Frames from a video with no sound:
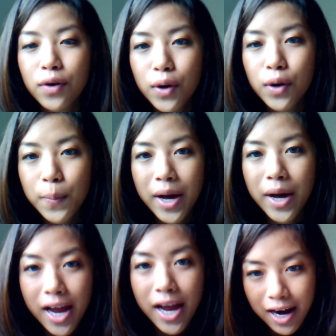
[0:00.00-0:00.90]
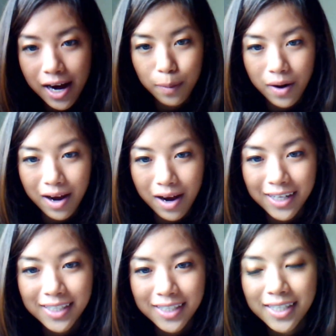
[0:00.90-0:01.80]
for my eye
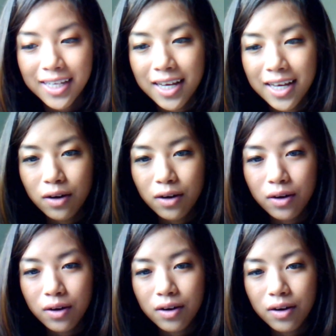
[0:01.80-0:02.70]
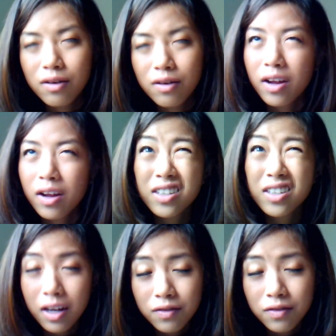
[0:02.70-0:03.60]
products, or yeah,
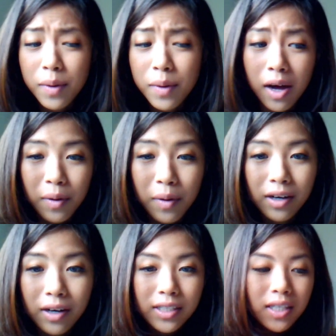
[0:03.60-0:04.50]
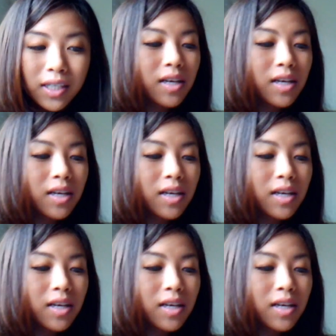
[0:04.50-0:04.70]
for my eye products.